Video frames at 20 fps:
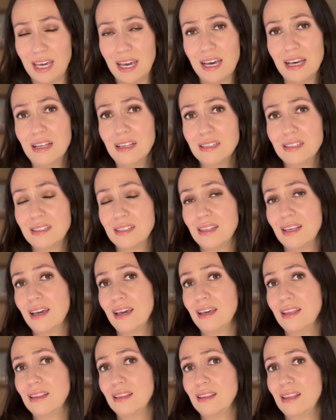else
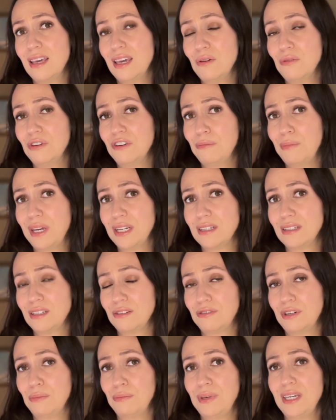that they would have picked
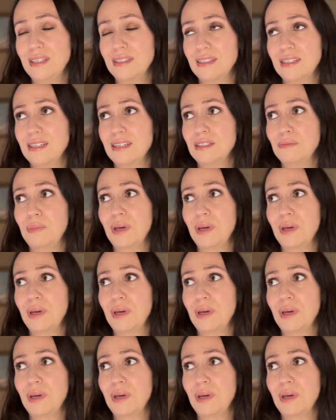different pieces,